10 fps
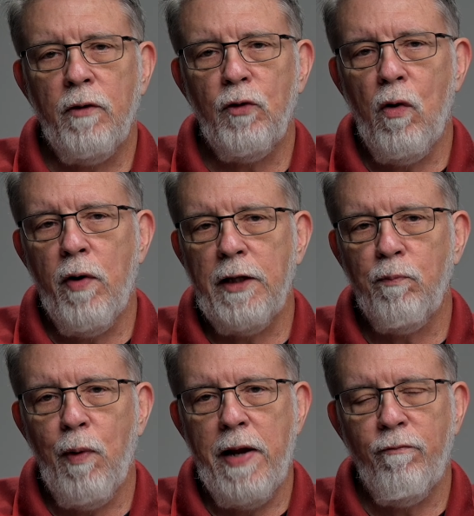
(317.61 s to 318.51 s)
else the Lord has
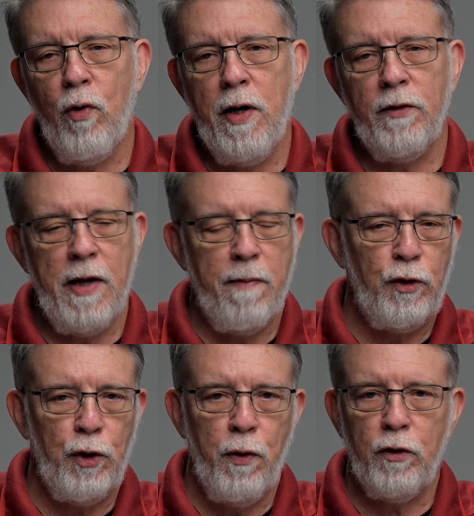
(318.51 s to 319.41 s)
planned for us, and I'm
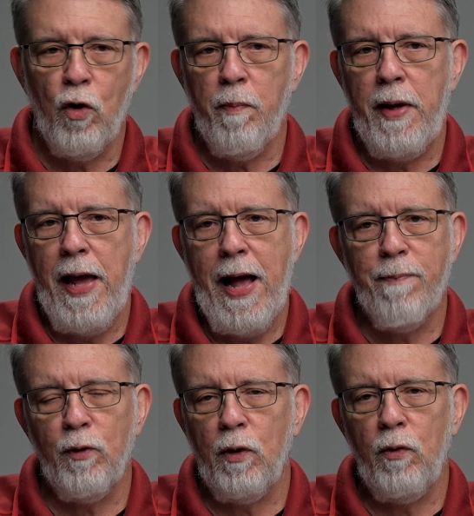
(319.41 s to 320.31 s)
sure it's going to be
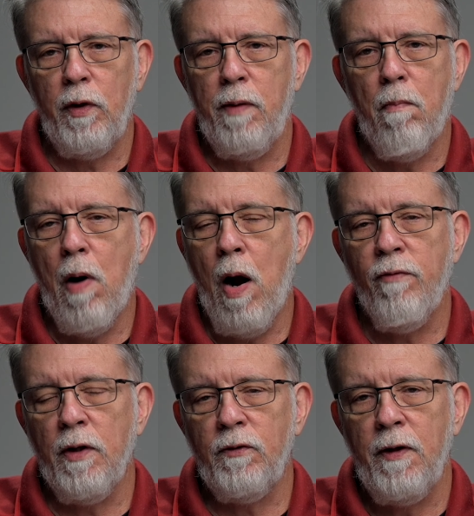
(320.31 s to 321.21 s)
absolutely
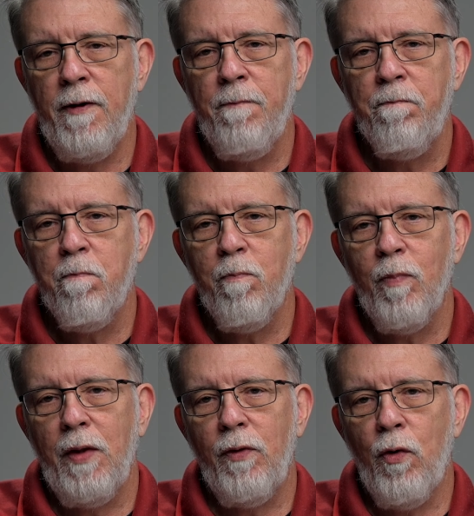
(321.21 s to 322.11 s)
marvelous.
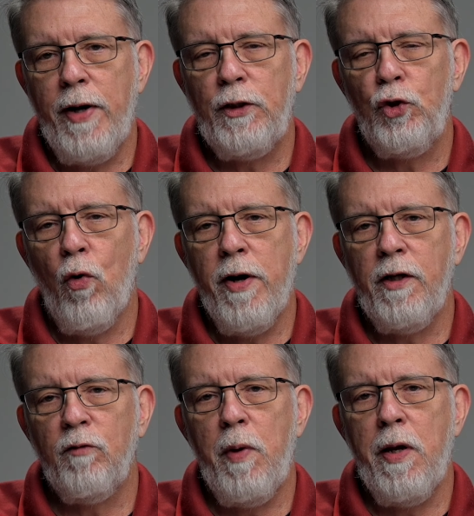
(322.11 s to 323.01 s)
The great joy
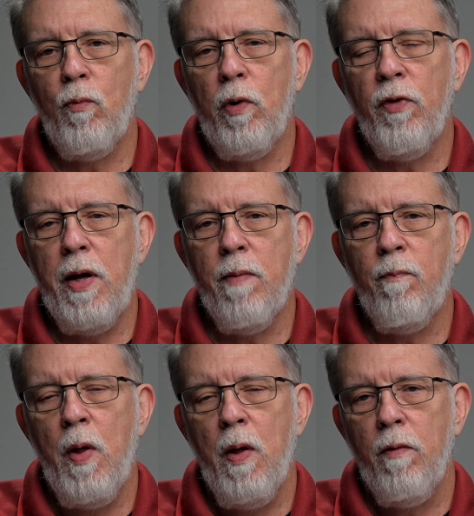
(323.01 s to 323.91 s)
is being with Him
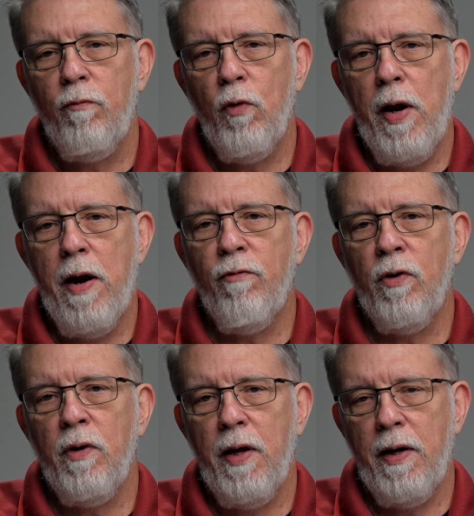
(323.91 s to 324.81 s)

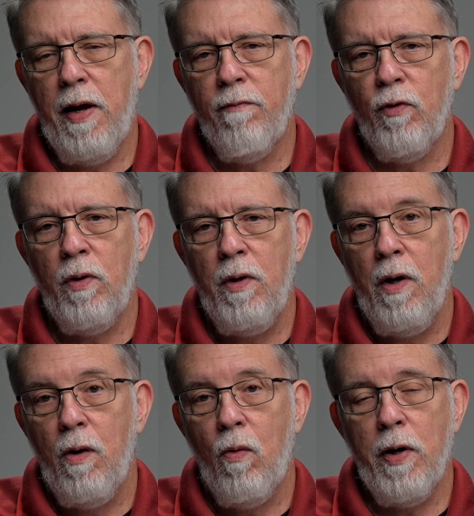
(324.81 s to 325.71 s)
forever and ever.
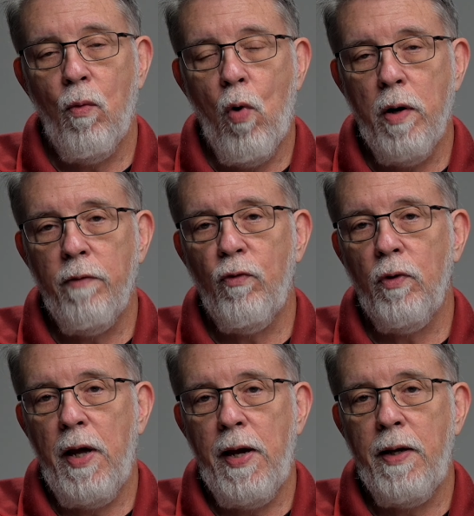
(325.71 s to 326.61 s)
What a wonderful
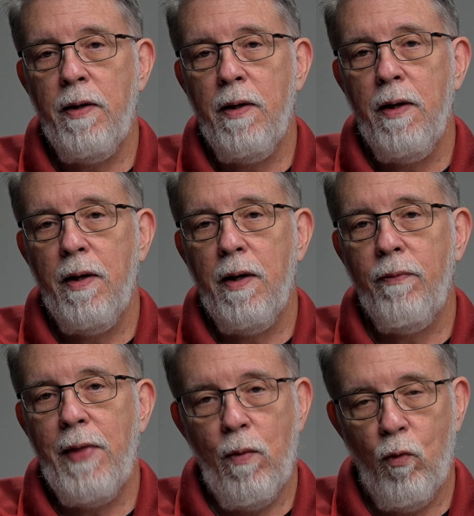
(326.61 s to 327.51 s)
day
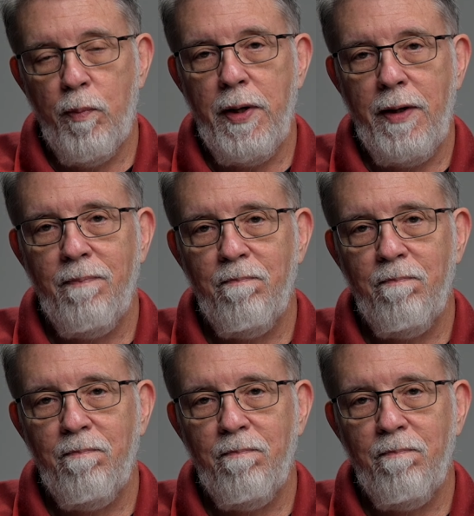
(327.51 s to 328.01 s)
that will be.